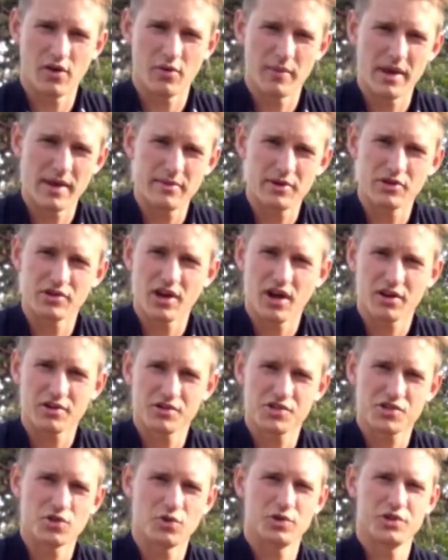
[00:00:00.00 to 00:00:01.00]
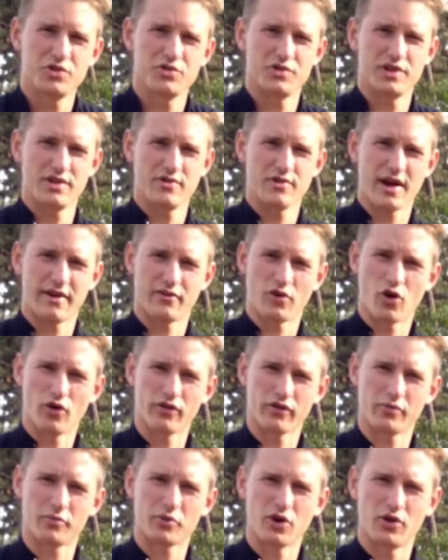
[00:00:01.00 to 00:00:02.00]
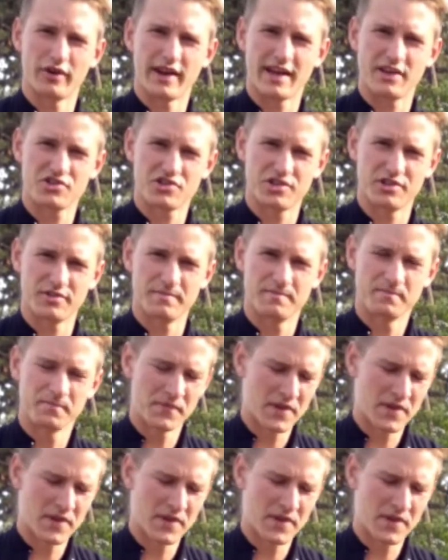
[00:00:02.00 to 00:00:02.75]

maybe your doctor's told you that you have overpronation